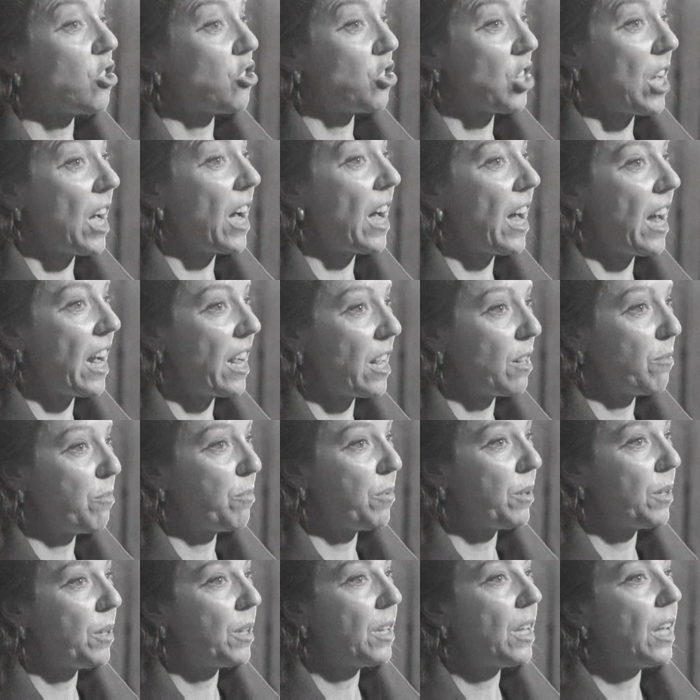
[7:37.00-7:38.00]

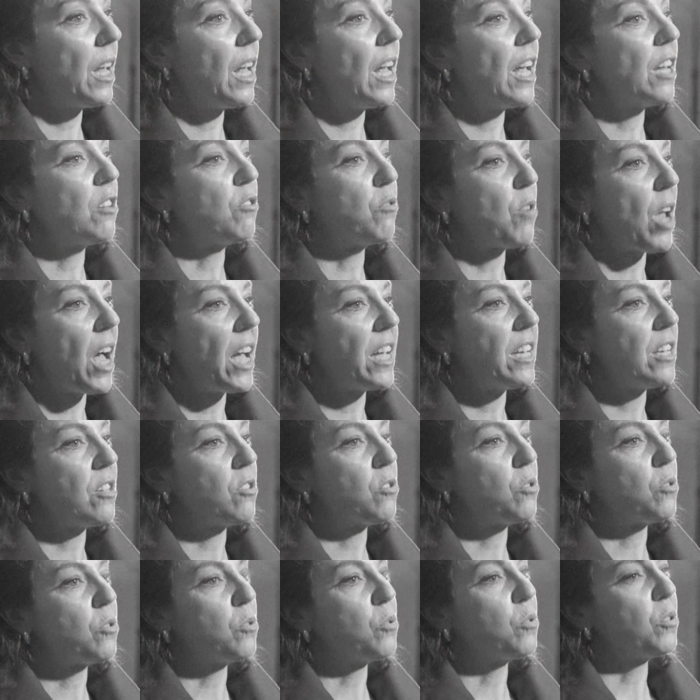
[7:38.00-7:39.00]
Sharp,
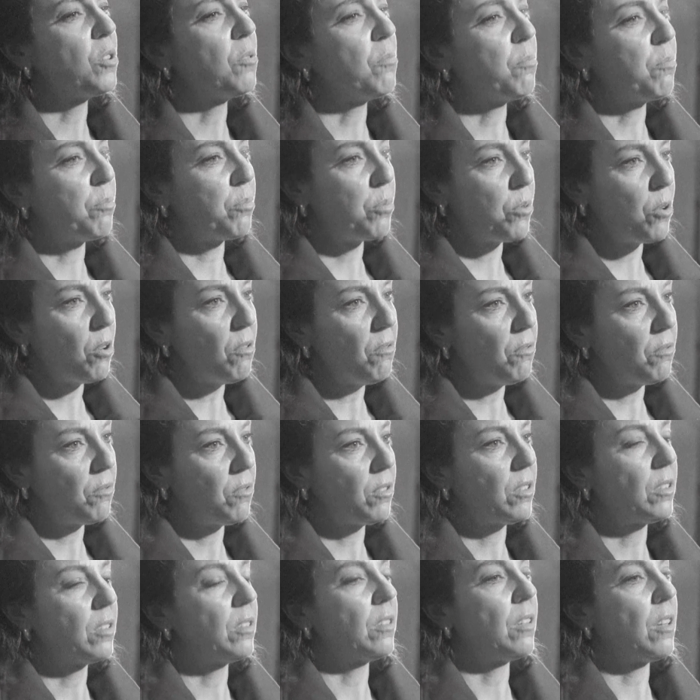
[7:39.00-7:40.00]
trying to
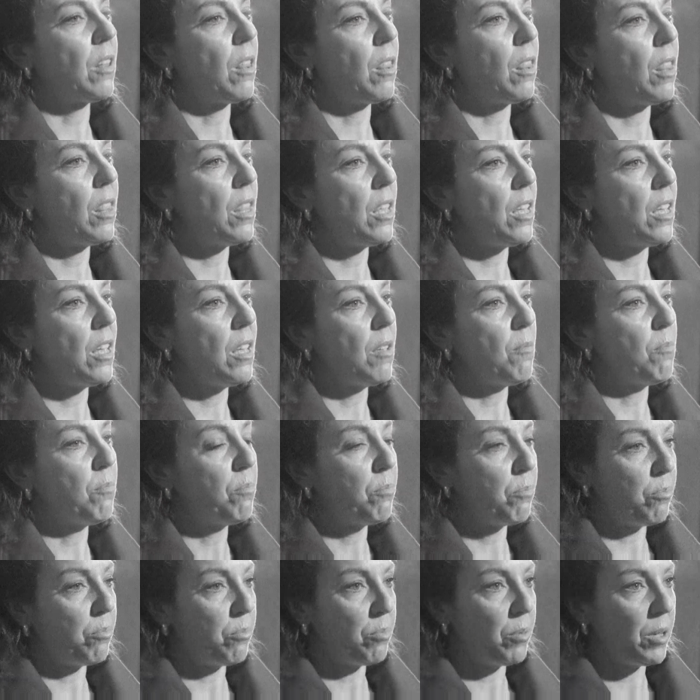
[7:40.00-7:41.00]
improve the
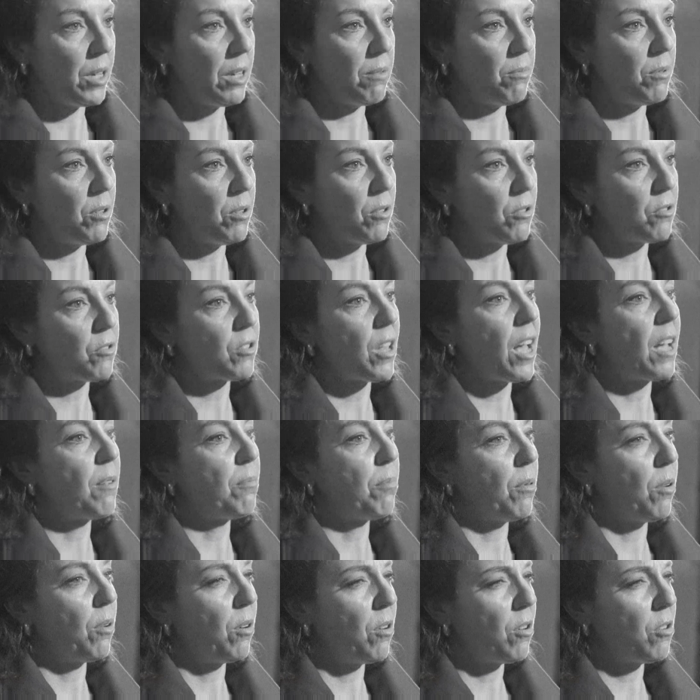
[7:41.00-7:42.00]
previous
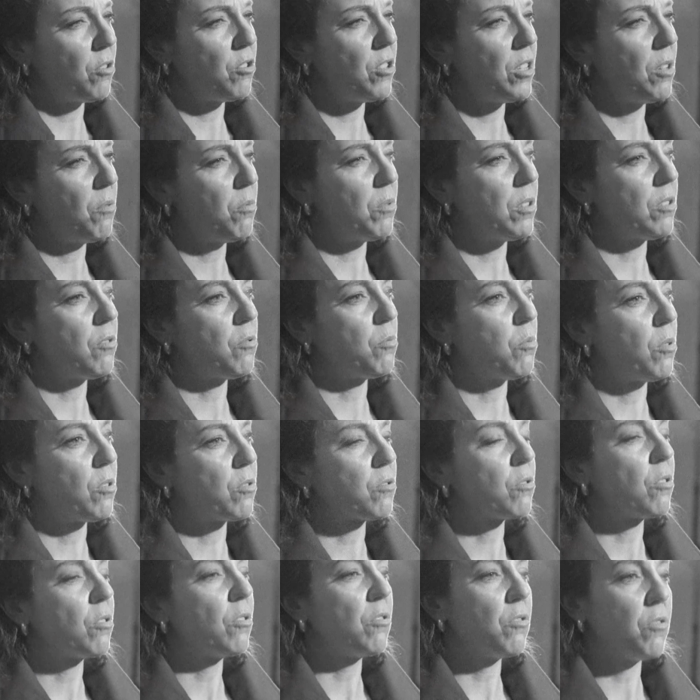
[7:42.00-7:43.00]
typology, which
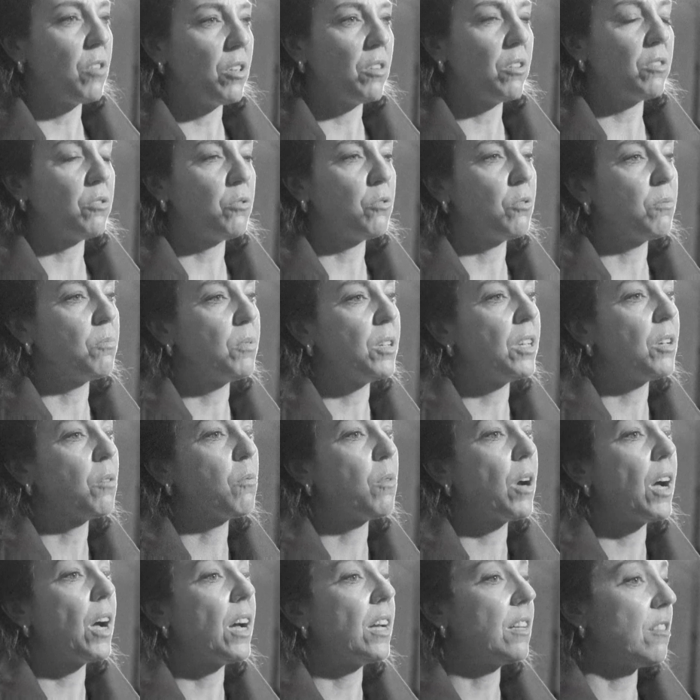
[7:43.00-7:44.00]
was considered to be
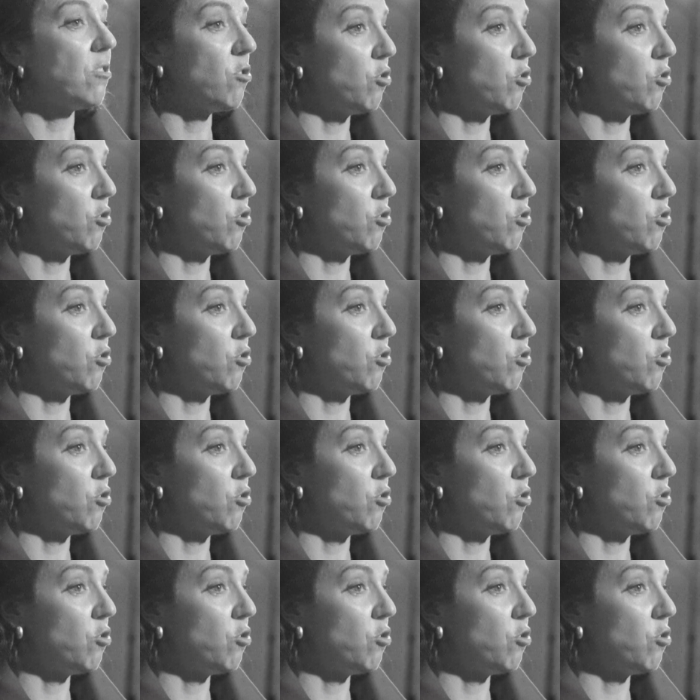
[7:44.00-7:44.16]
quite